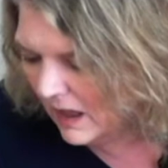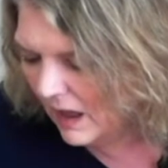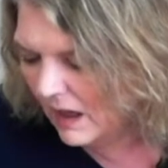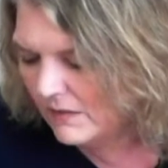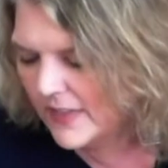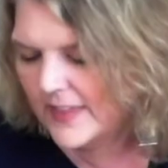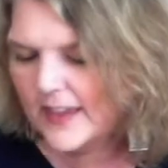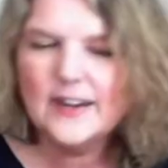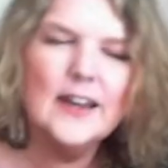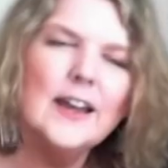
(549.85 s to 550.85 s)
And
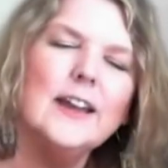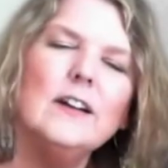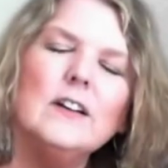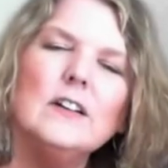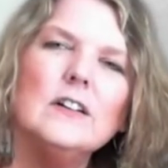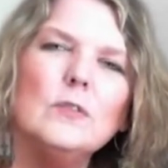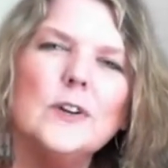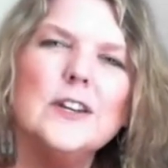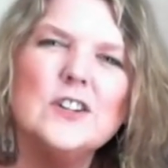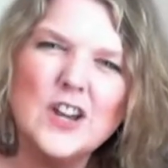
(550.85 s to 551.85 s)
then I heard
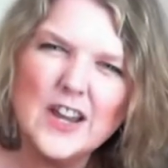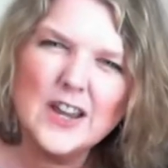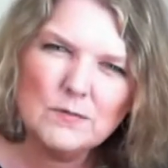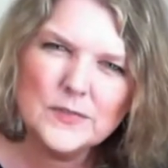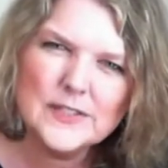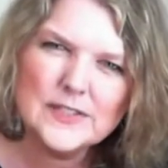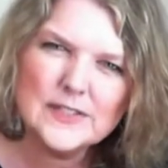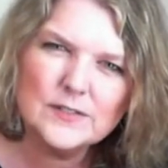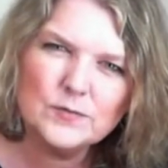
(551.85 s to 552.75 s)
wind chimes,